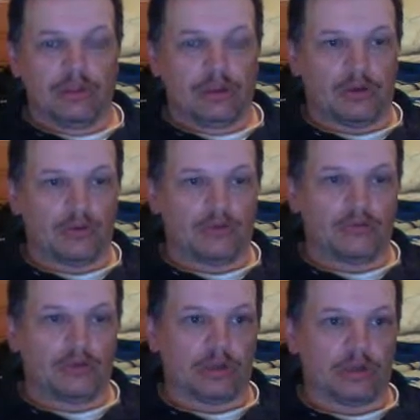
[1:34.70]

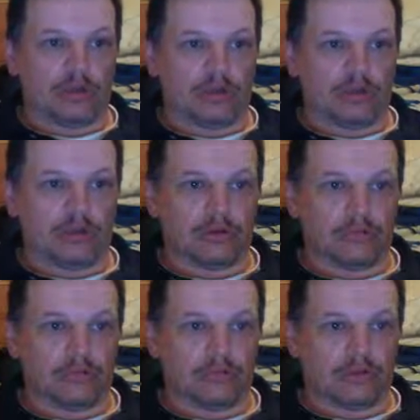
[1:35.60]
over at the
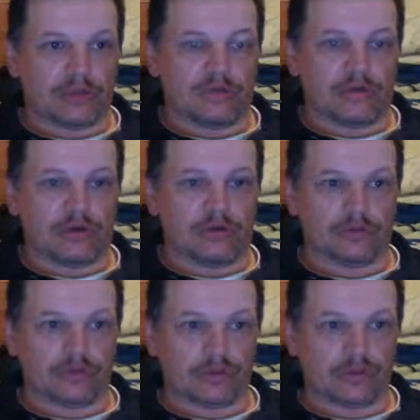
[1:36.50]
Seven
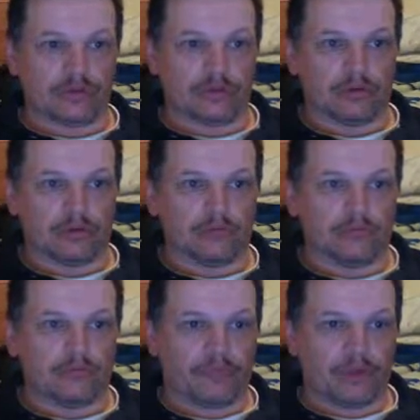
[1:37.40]
Islands
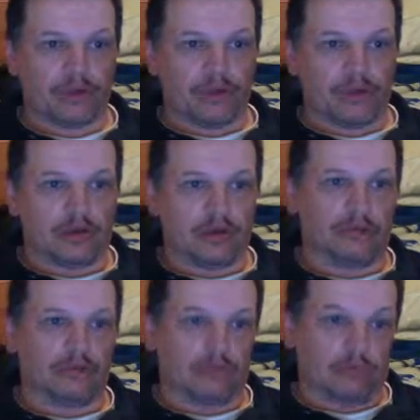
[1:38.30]
lake
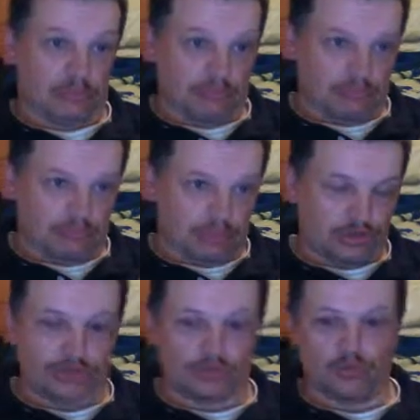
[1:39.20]
at
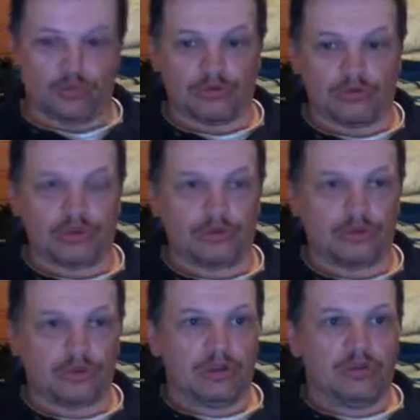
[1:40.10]
Mitcham, where I
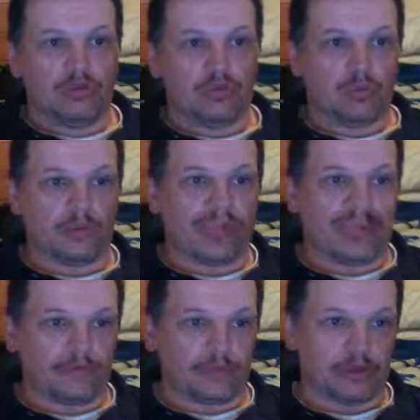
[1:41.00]
normally
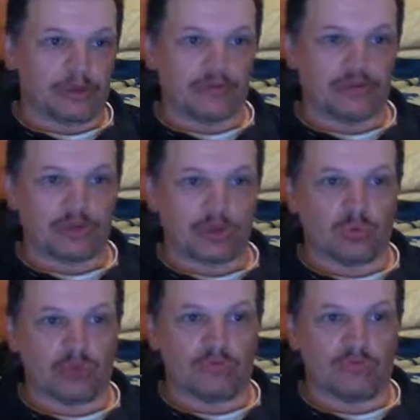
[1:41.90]
have been fishing
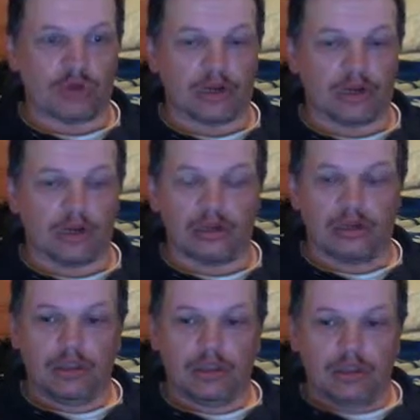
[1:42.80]
quite regular.
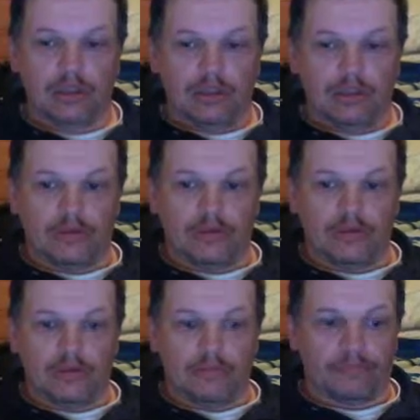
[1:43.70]

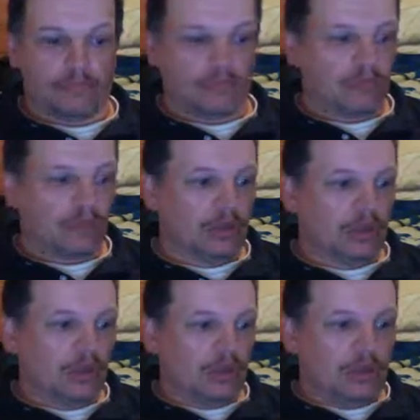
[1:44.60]

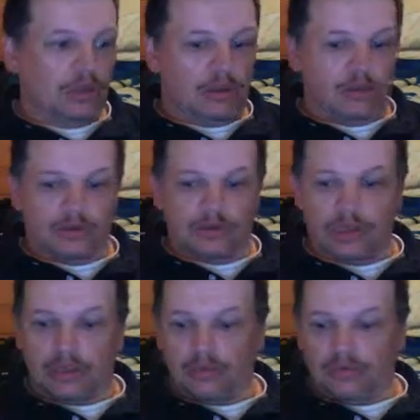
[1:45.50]
So
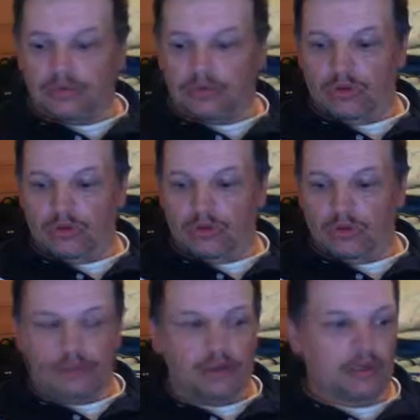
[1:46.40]
yeah, the
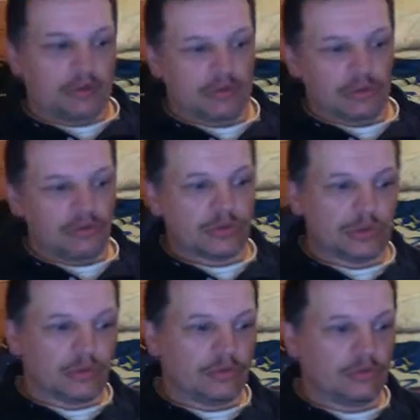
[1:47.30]
bait I use,
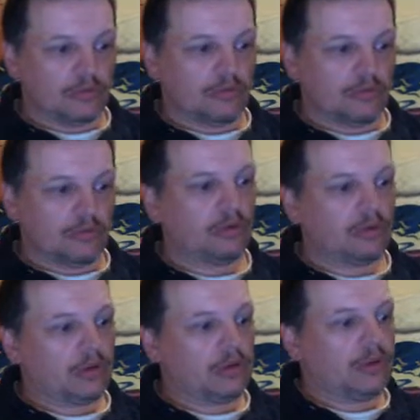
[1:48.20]

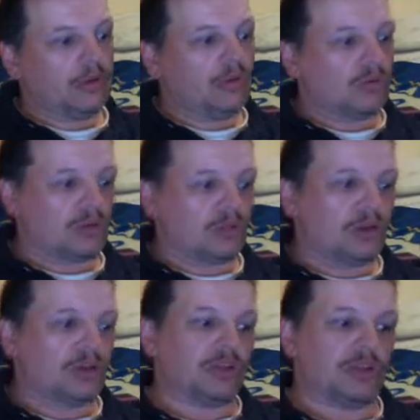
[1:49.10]
or
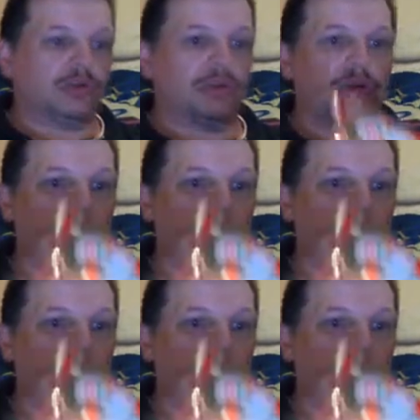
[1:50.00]
started to use